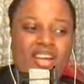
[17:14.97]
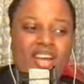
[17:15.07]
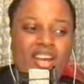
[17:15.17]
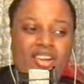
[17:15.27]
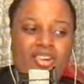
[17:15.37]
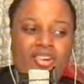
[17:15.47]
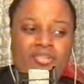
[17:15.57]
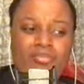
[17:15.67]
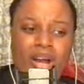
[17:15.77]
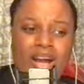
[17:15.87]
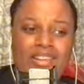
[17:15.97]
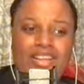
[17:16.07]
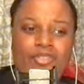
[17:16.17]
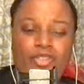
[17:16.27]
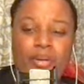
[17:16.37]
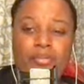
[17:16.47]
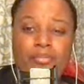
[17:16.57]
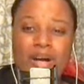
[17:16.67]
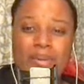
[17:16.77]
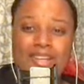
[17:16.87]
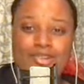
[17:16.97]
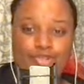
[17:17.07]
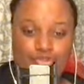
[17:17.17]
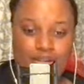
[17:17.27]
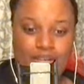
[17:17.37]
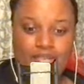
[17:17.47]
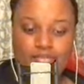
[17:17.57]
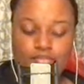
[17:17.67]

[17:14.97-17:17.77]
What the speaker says: at a good eye level that will not make you strain.